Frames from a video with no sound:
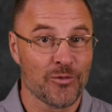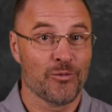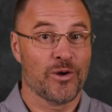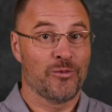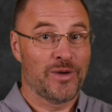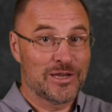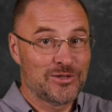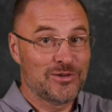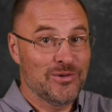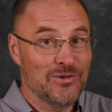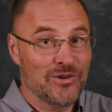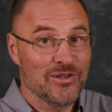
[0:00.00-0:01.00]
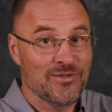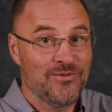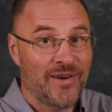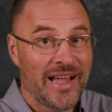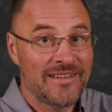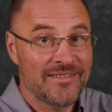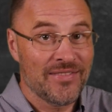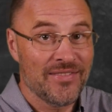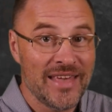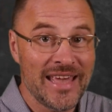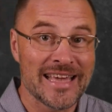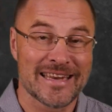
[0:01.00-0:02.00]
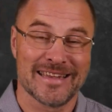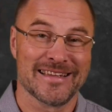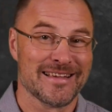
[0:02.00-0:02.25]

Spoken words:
when we do not find it there.